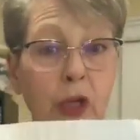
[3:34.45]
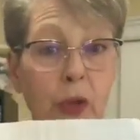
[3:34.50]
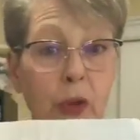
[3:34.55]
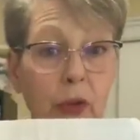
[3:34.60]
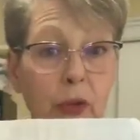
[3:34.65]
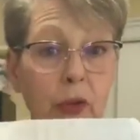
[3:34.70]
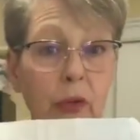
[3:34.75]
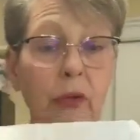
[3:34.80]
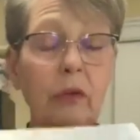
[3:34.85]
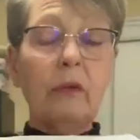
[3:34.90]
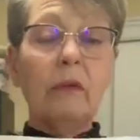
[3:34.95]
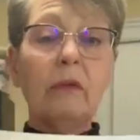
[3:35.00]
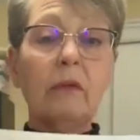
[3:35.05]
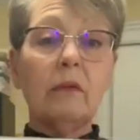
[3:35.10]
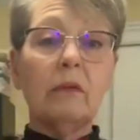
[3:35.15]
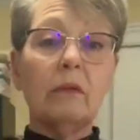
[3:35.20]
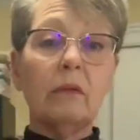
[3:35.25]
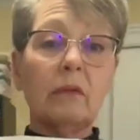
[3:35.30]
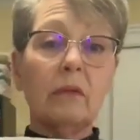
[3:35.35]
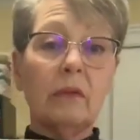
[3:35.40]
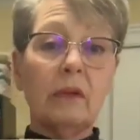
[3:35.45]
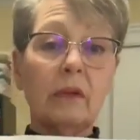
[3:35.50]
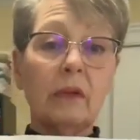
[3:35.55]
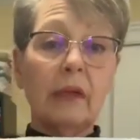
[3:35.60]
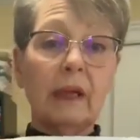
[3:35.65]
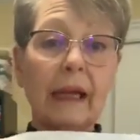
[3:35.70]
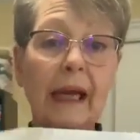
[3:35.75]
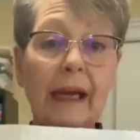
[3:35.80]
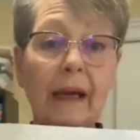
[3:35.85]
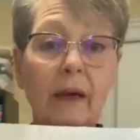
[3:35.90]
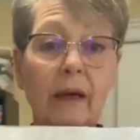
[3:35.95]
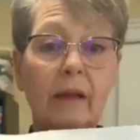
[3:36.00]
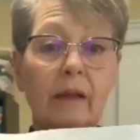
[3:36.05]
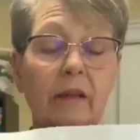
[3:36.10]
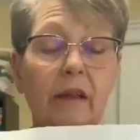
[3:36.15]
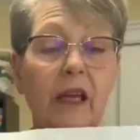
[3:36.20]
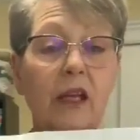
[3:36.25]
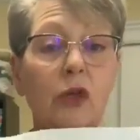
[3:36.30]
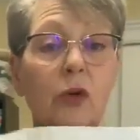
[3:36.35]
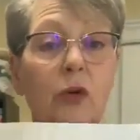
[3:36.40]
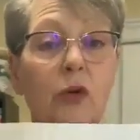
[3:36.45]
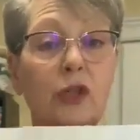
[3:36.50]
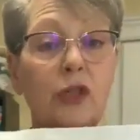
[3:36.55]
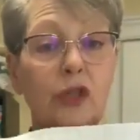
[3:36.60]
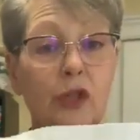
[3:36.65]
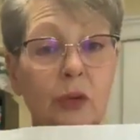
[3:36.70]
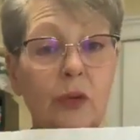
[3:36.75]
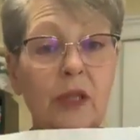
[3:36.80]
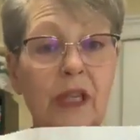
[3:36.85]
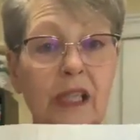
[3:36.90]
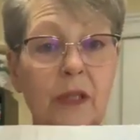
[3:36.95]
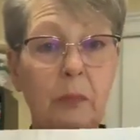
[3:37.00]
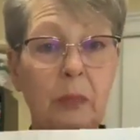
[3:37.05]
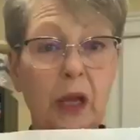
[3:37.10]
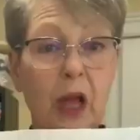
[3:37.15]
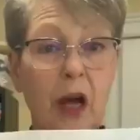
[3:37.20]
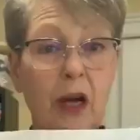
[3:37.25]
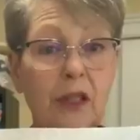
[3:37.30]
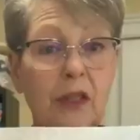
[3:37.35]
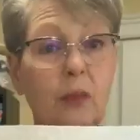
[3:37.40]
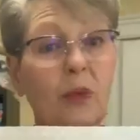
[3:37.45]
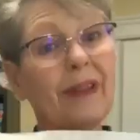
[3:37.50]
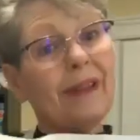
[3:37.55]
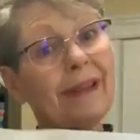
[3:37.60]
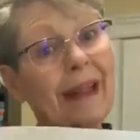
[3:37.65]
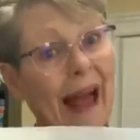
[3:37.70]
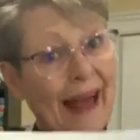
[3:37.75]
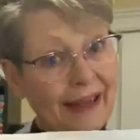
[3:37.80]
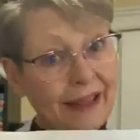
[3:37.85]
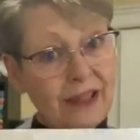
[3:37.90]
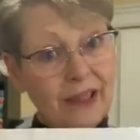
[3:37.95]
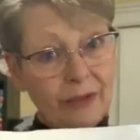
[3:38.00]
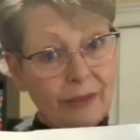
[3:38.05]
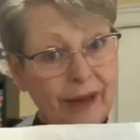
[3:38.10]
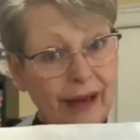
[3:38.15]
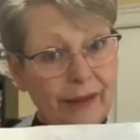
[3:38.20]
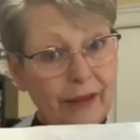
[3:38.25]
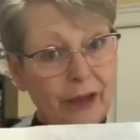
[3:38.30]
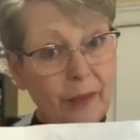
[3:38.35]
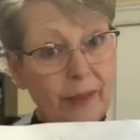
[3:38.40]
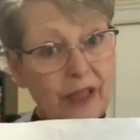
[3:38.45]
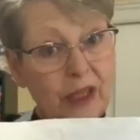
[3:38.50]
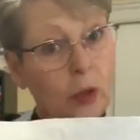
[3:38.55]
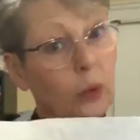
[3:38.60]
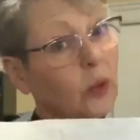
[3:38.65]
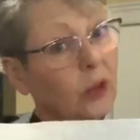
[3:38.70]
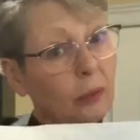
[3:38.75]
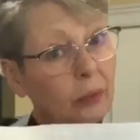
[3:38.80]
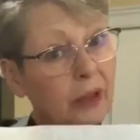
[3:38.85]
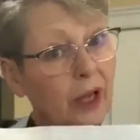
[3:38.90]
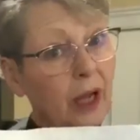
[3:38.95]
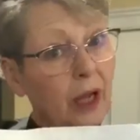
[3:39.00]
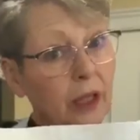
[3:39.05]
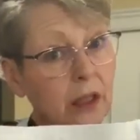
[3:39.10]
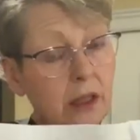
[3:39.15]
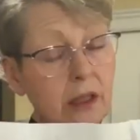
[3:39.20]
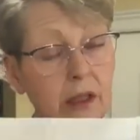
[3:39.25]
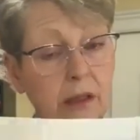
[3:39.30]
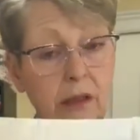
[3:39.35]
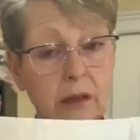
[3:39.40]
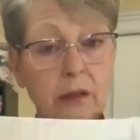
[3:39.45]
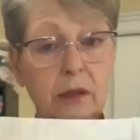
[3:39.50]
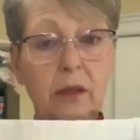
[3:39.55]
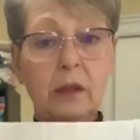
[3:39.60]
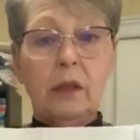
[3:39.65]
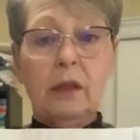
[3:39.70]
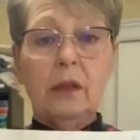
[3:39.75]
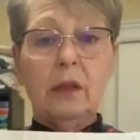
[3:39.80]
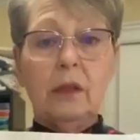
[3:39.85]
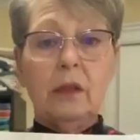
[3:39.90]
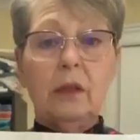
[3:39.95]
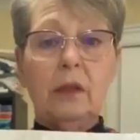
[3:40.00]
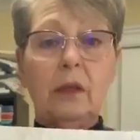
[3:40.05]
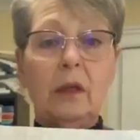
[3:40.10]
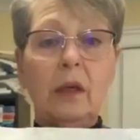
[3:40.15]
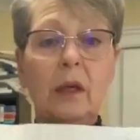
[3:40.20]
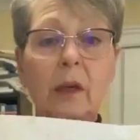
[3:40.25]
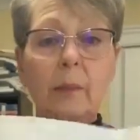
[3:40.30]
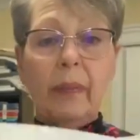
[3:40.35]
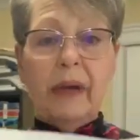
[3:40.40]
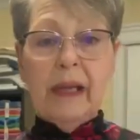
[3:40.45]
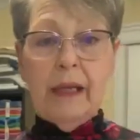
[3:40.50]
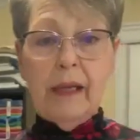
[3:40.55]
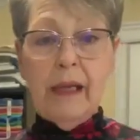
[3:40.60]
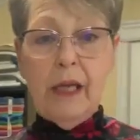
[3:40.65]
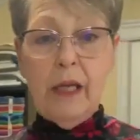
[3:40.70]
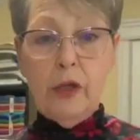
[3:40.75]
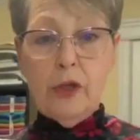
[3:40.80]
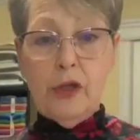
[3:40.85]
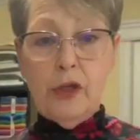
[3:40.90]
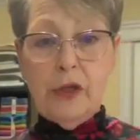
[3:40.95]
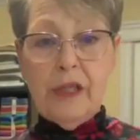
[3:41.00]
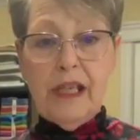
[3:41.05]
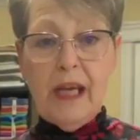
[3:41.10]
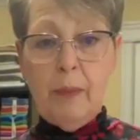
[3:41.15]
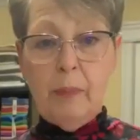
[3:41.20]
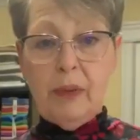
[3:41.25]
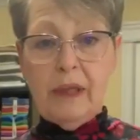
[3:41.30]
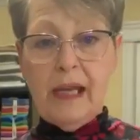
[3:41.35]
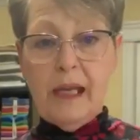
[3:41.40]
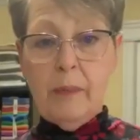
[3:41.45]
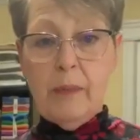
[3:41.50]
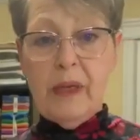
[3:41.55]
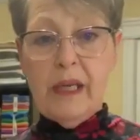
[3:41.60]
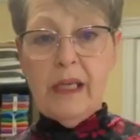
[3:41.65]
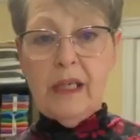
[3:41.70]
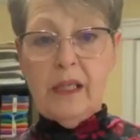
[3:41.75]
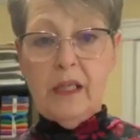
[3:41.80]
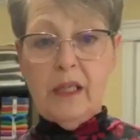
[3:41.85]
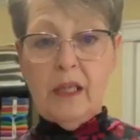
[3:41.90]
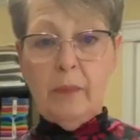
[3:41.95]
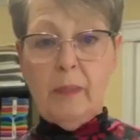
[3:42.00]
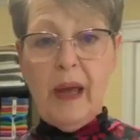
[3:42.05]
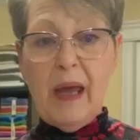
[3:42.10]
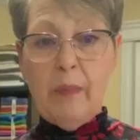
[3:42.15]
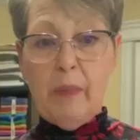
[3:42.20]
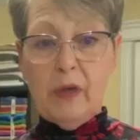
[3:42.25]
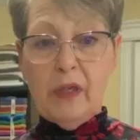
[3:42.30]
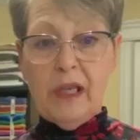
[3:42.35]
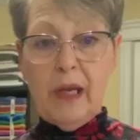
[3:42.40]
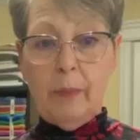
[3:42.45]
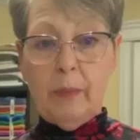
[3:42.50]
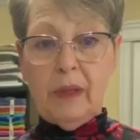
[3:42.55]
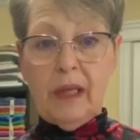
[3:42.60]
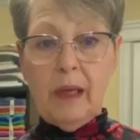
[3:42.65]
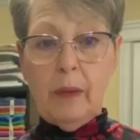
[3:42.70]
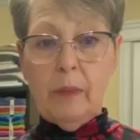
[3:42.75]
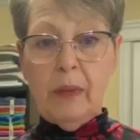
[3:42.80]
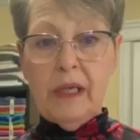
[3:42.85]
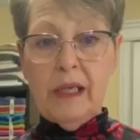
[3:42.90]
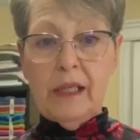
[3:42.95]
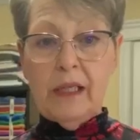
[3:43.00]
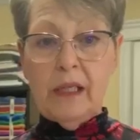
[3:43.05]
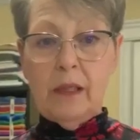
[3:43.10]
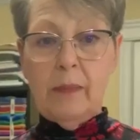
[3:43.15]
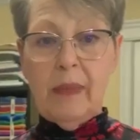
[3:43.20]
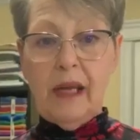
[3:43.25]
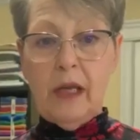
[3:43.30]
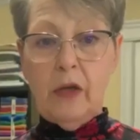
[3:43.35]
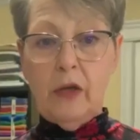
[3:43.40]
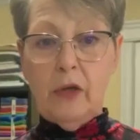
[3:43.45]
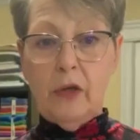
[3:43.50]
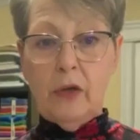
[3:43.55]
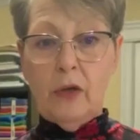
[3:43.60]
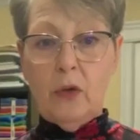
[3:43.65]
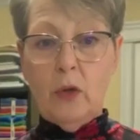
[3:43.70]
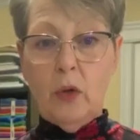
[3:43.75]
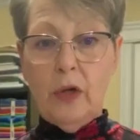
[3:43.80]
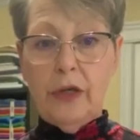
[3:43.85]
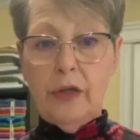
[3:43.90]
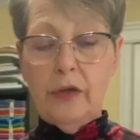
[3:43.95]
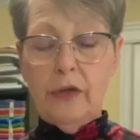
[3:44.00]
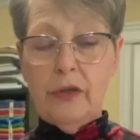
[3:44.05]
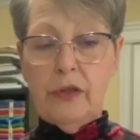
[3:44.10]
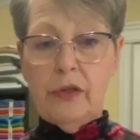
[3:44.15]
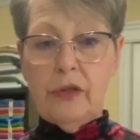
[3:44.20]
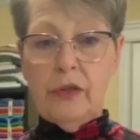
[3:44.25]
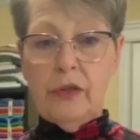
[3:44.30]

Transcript: you like that you could do these blocks with lattice around them as quilt blocks. But here's your template piece, the paper template piece to make your corners.